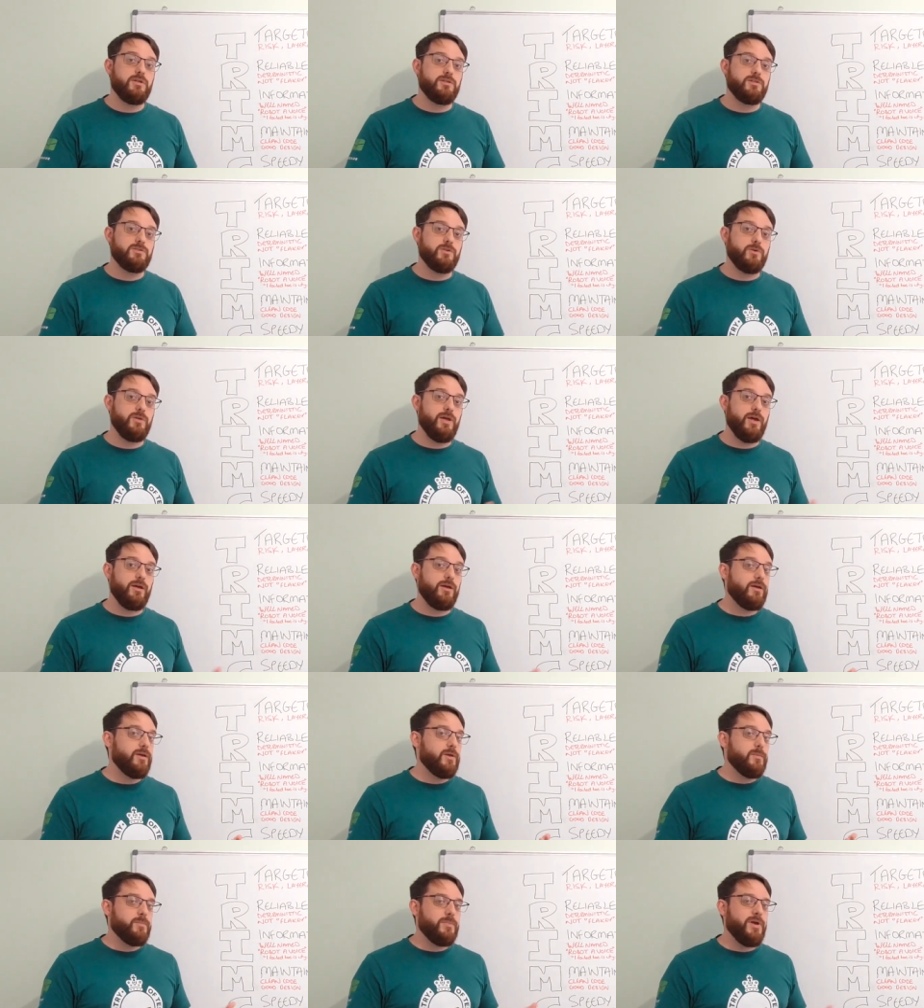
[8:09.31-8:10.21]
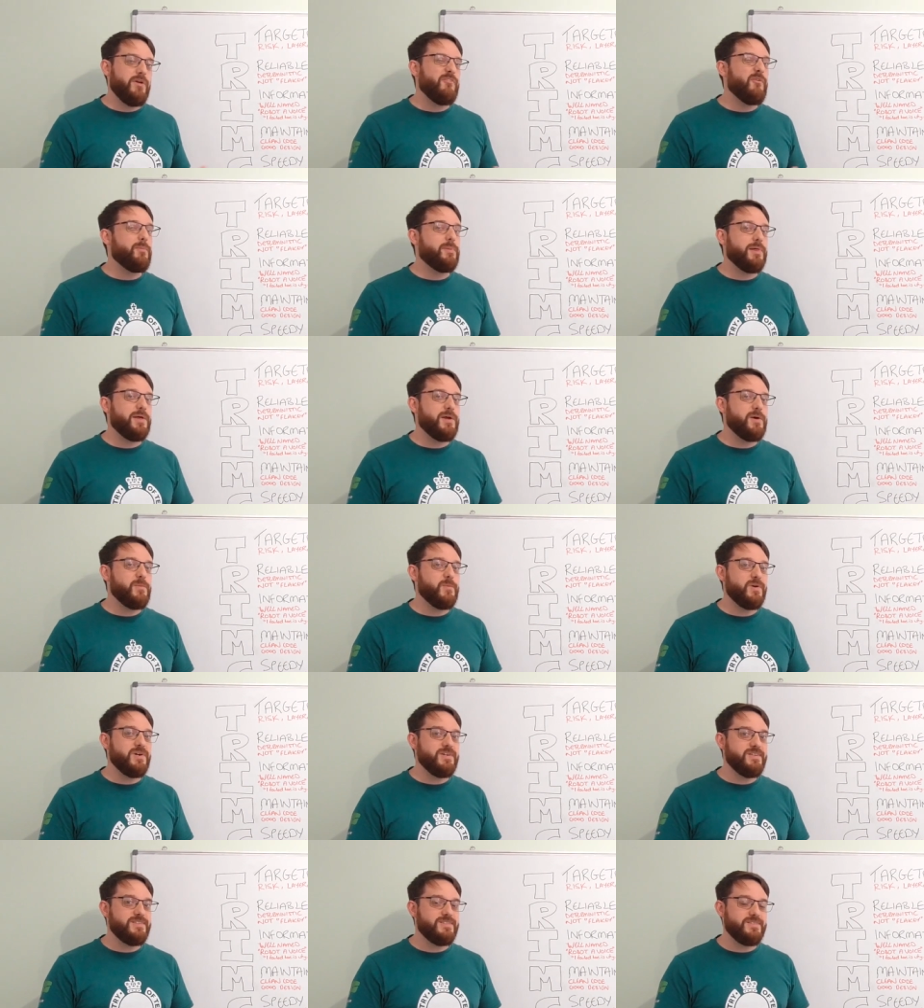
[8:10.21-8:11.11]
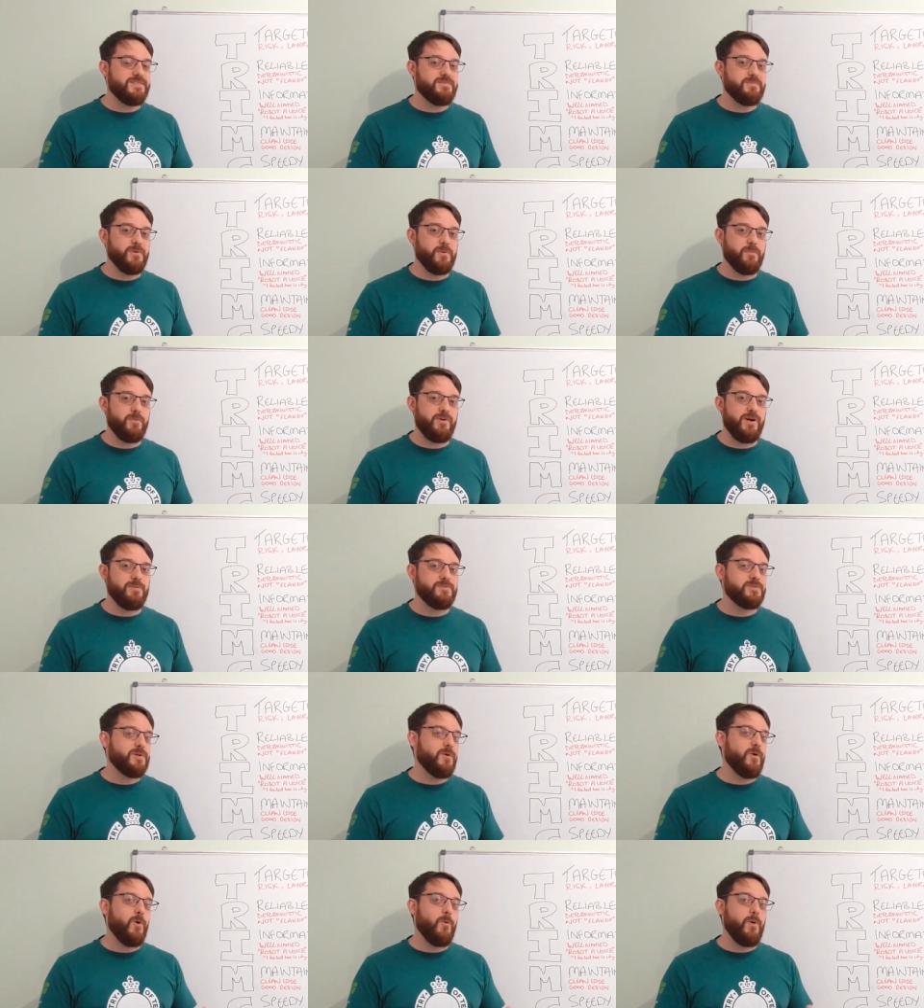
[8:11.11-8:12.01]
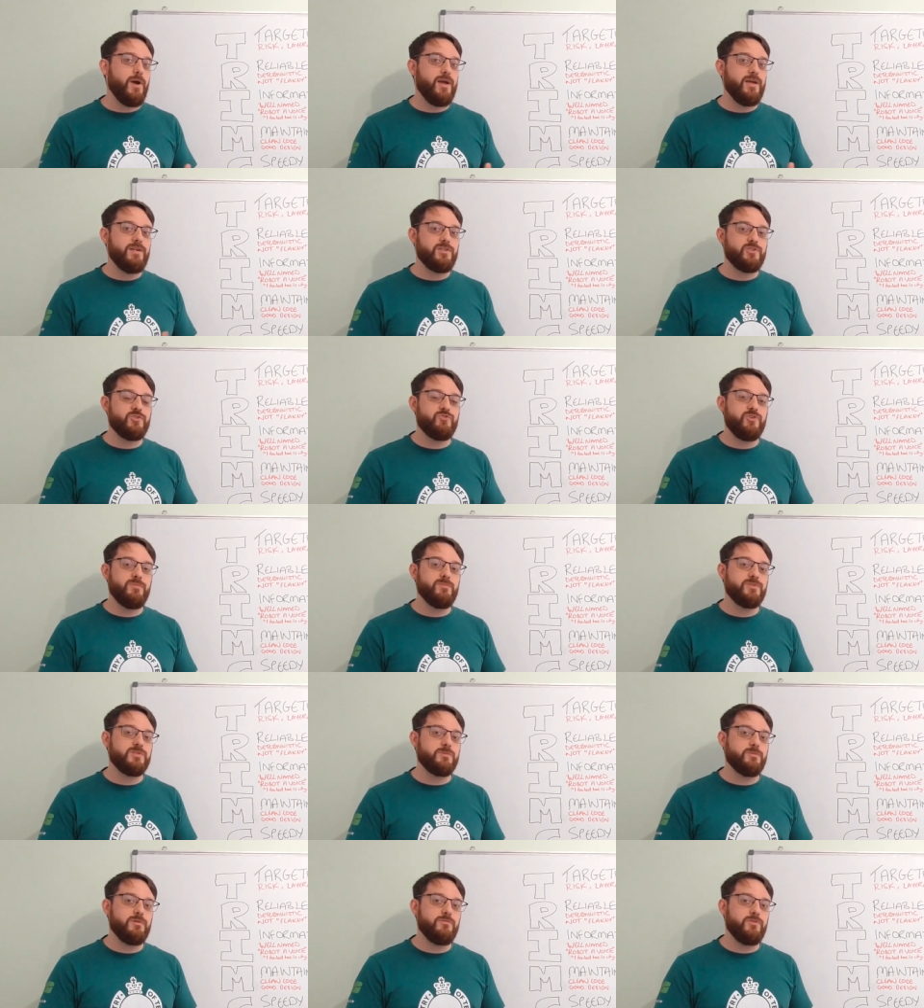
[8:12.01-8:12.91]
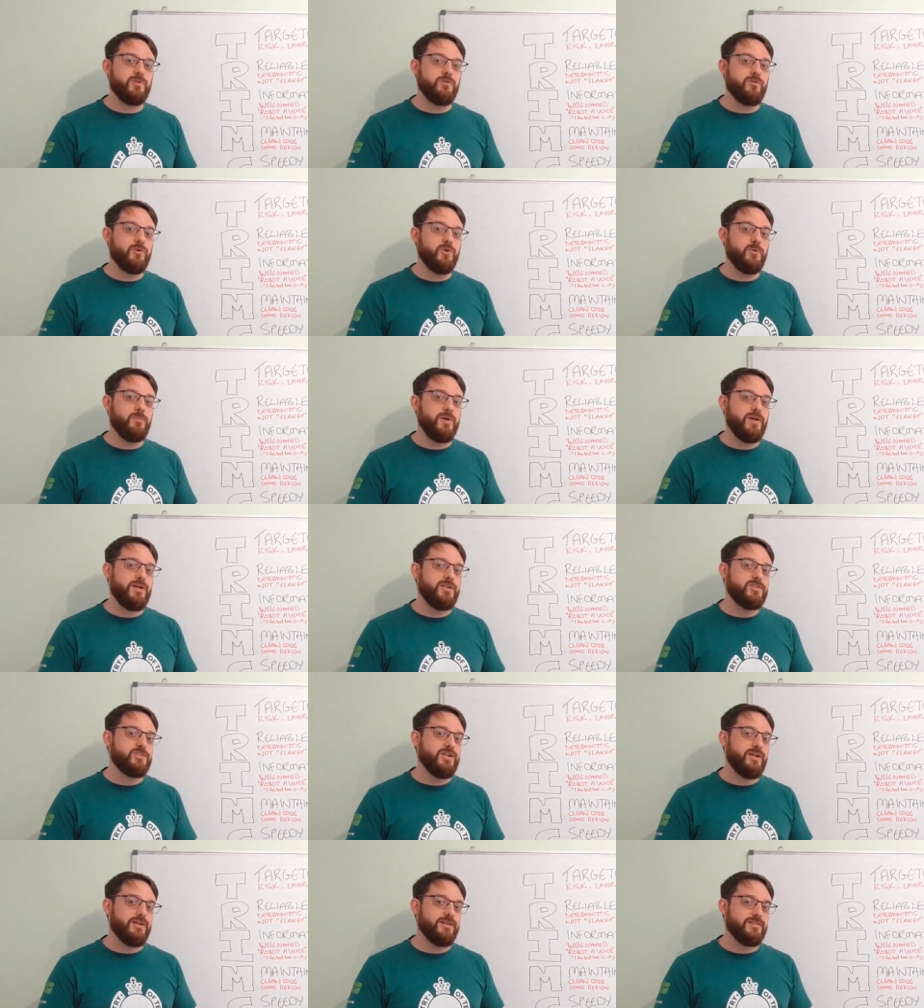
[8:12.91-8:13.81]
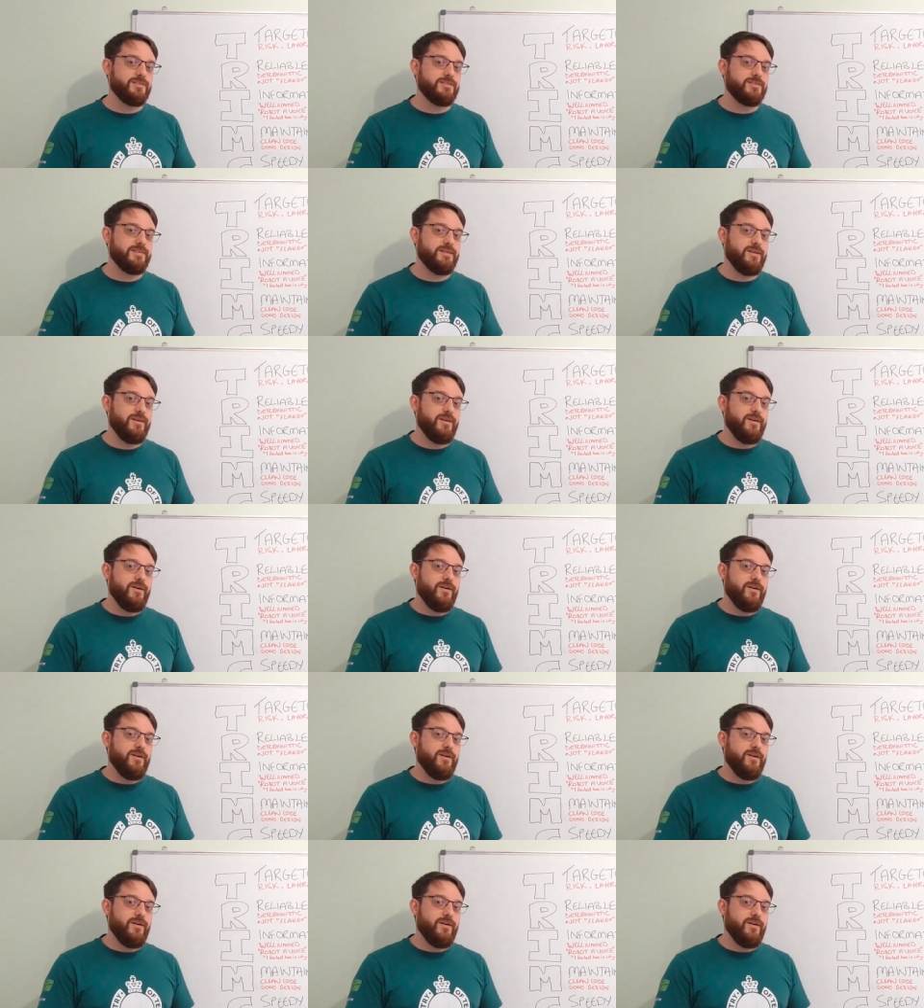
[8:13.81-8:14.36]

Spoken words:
So yeah, bit of a play on words, but perhaps go away and trim some of your automated checks.